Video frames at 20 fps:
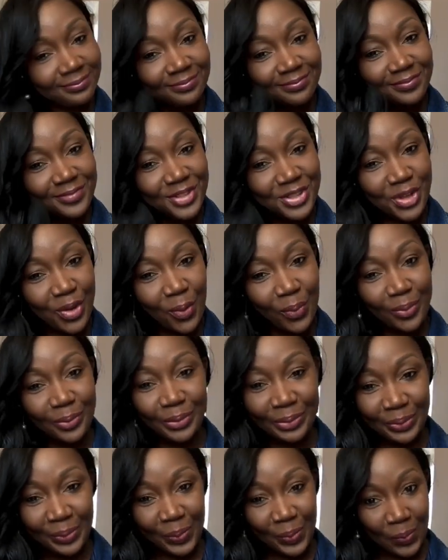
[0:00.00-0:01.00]
So,
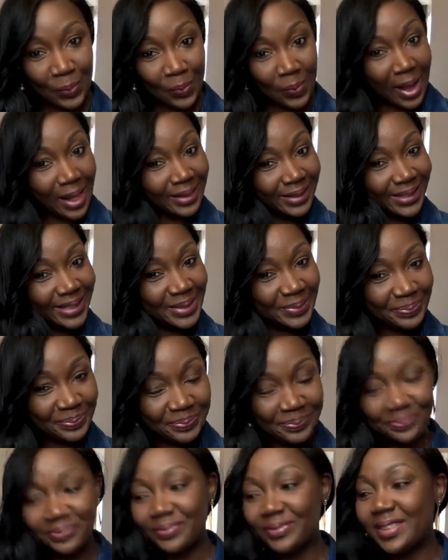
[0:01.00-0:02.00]
welcome.
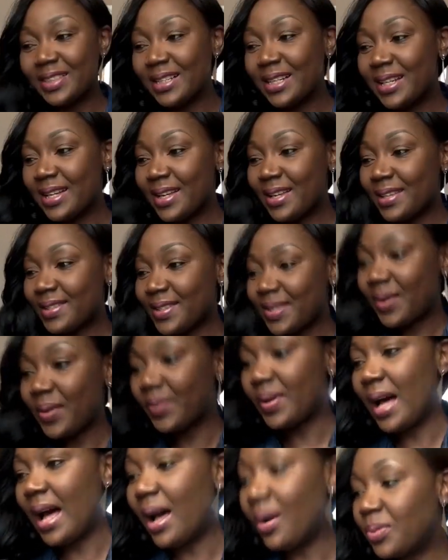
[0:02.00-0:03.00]
So,
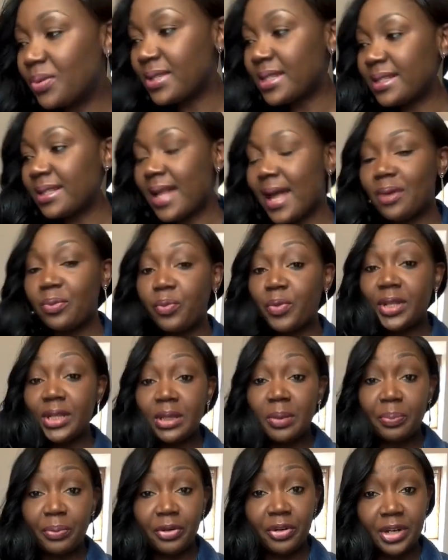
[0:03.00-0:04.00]
I will start with
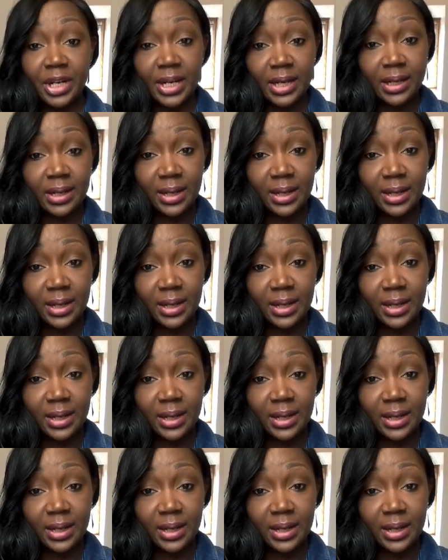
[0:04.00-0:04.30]
the pre.